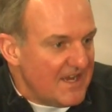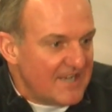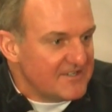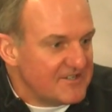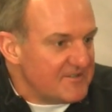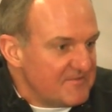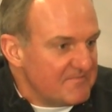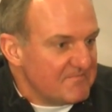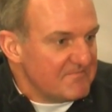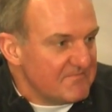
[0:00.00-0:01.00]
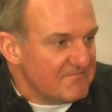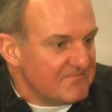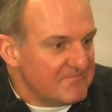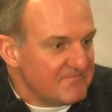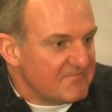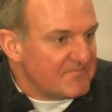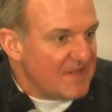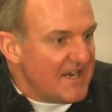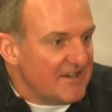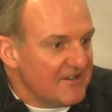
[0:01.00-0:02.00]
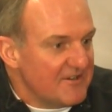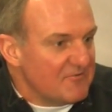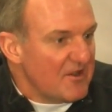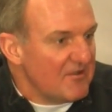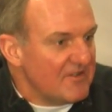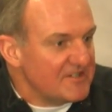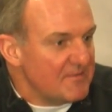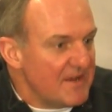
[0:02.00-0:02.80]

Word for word: it's kind of irrelevant to